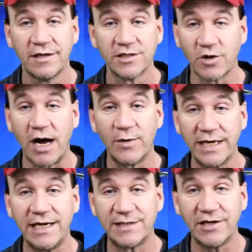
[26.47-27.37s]
So I want
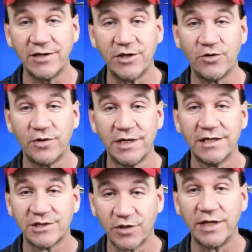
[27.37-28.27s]
to keep telling you
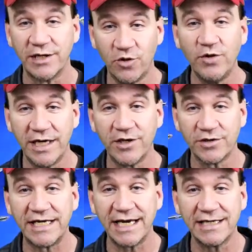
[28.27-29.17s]
so that you get
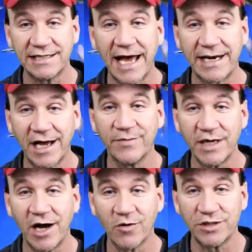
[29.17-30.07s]
your tickets and come
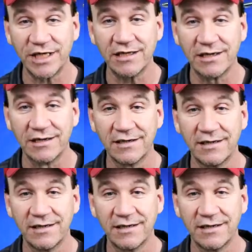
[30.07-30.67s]
to Aquashella